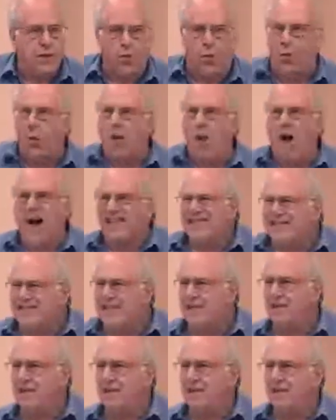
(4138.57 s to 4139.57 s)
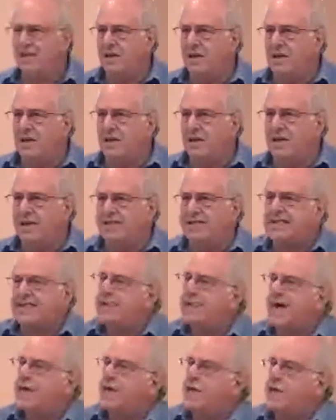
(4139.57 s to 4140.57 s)
What? This
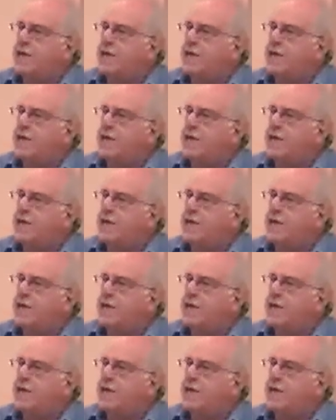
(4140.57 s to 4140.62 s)
has got